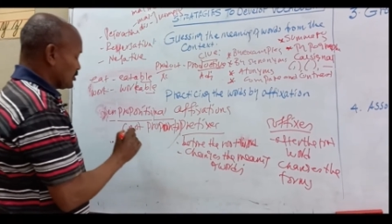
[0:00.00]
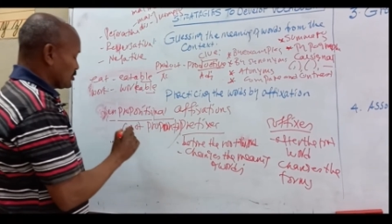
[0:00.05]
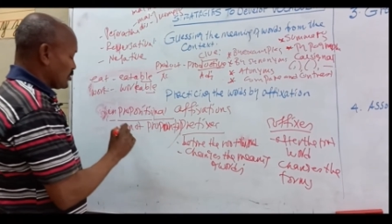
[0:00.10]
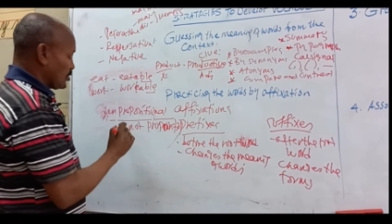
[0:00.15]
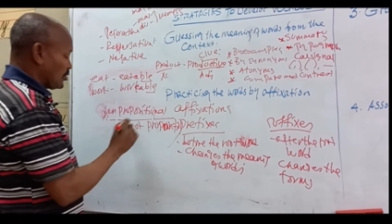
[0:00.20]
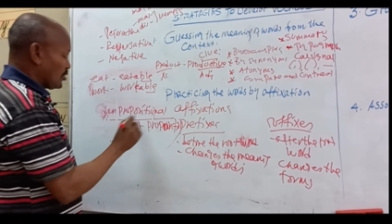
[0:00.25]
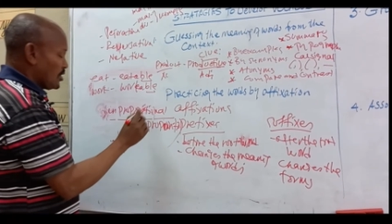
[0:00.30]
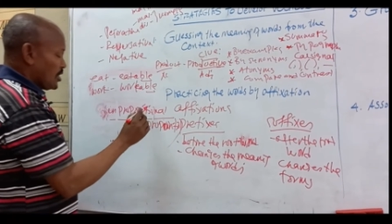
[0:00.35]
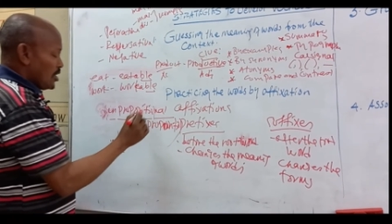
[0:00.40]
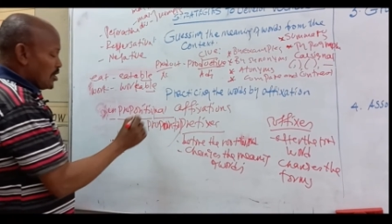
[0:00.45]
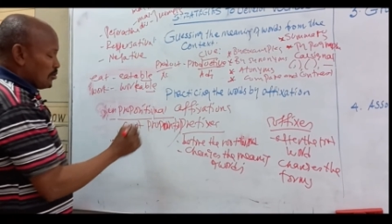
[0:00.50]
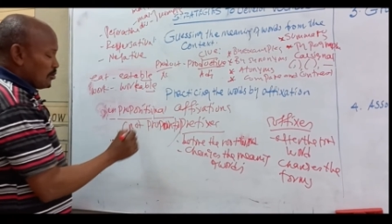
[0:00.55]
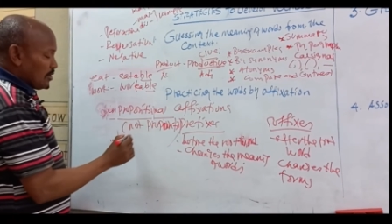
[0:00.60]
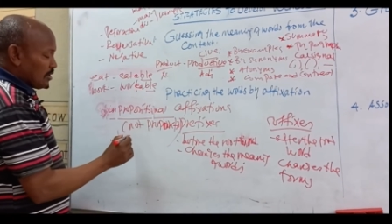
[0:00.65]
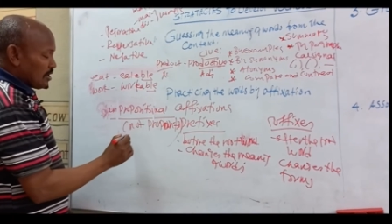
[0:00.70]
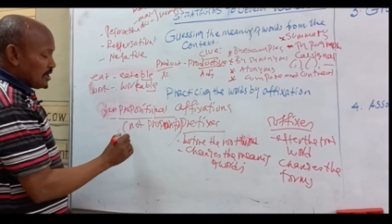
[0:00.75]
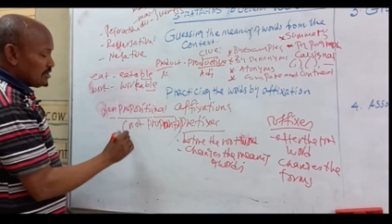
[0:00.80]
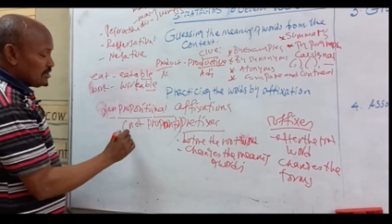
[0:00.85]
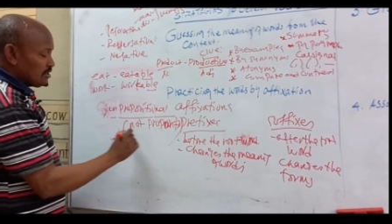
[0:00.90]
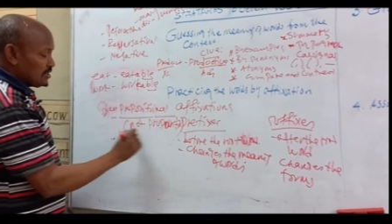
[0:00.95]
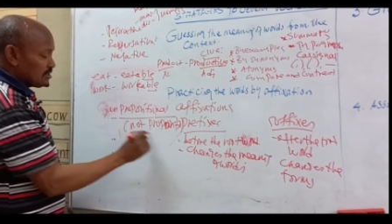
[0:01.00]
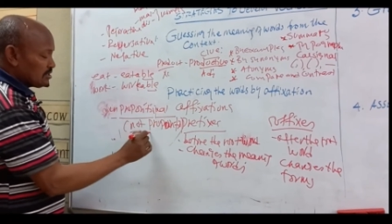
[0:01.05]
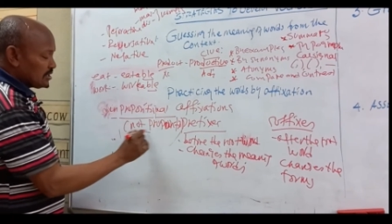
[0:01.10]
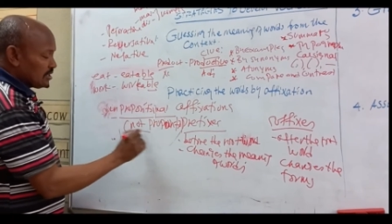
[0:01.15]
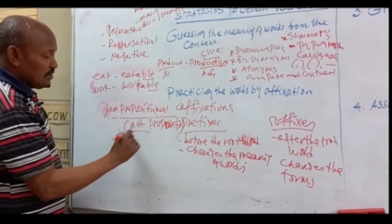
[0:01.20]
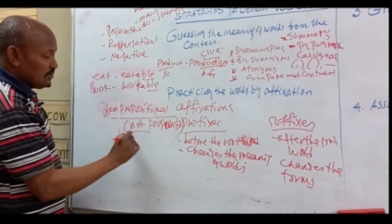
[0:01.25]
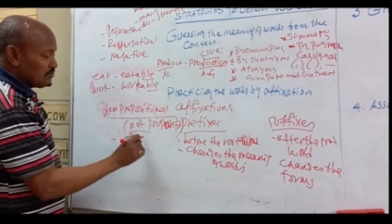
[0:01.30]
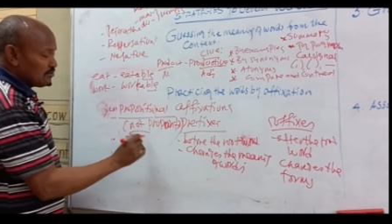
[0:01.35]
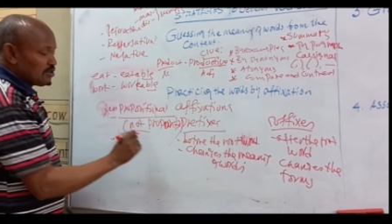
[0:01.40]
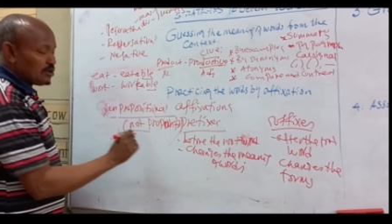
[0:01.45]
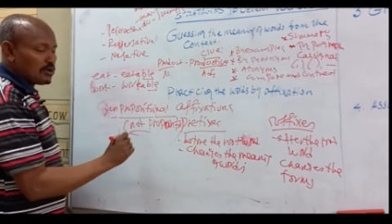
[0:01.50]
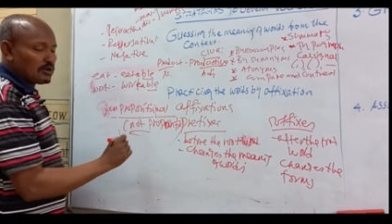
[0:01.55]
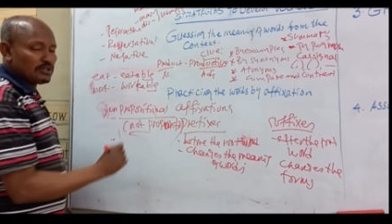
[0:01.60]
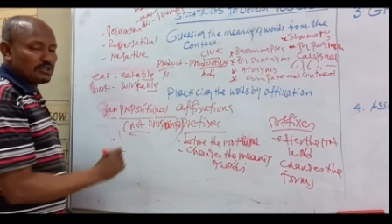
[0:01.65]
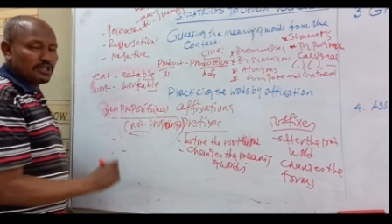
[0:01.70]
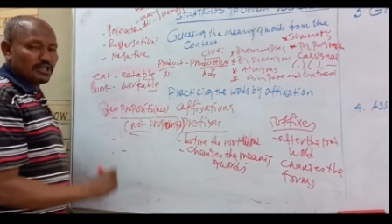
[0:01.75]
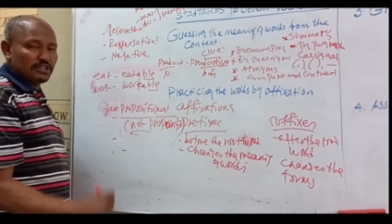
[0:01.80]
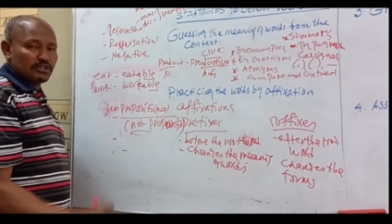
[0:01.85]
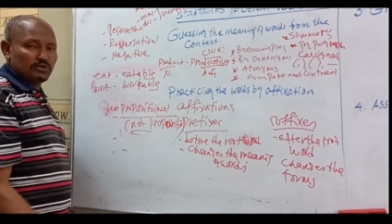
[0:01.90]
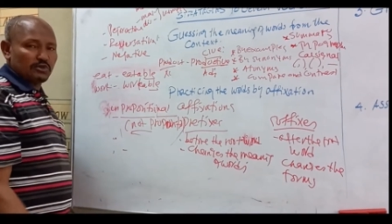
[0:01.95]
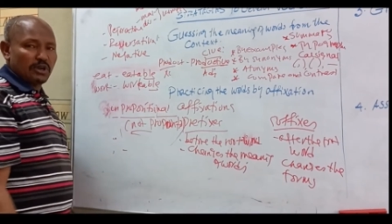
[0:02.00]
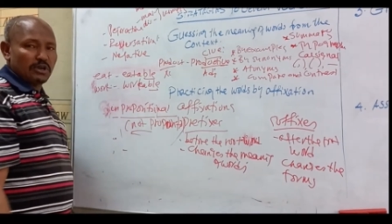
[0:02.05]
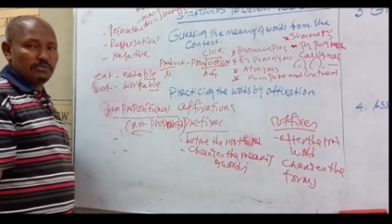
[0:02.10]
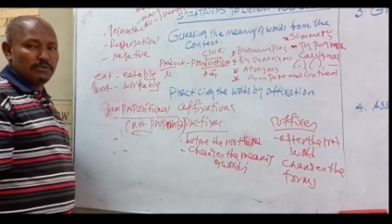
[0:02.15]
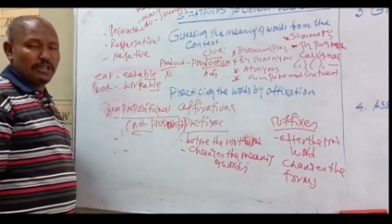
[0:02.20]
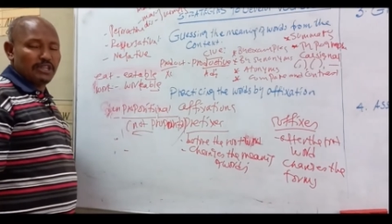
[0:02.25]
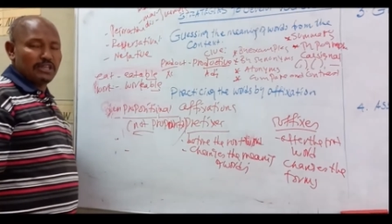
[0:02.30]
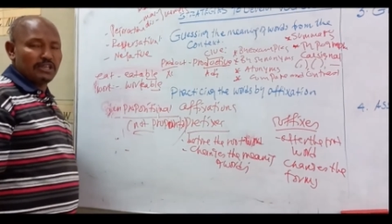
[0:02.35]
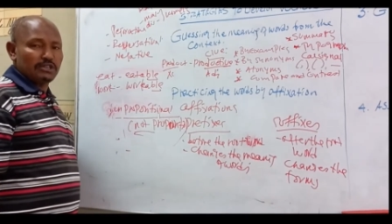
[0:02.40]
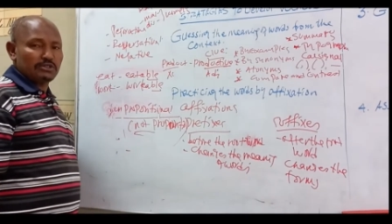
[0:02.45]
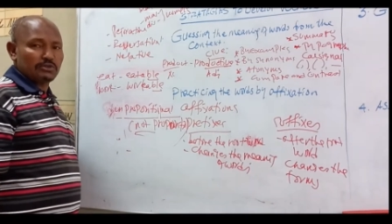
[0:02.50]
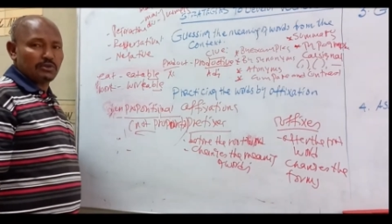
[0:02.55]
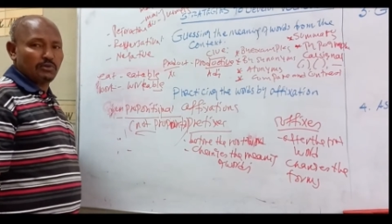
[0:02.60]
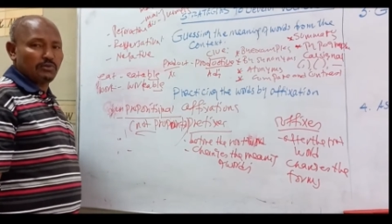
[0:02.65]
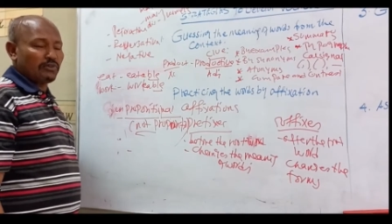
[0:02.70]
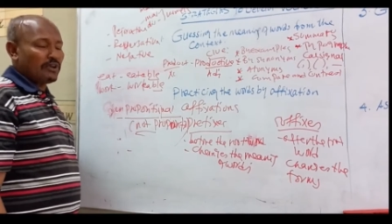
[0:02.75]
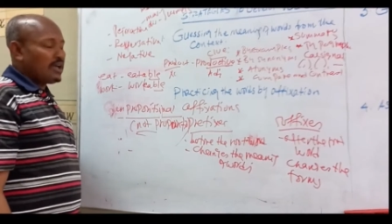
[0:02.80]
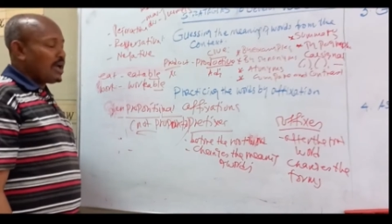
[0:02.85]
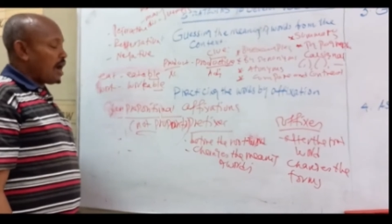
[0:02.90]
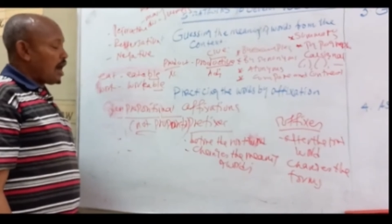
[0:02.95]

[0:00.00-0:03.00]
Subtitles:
So we can just give the contextual meanings of